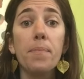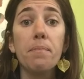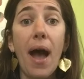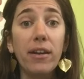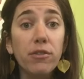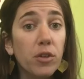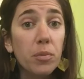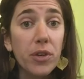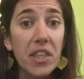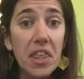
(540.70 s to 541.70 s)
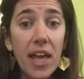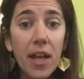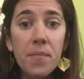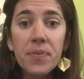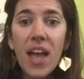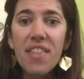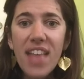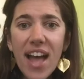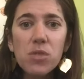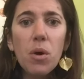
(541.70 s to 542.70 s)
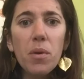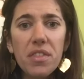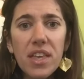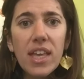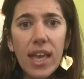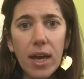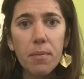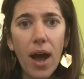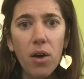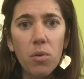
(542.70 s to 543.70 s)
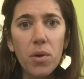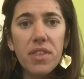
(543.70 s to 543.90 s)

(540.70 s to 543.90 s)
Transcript: mindful breathing. And that's what we're thinking about. We're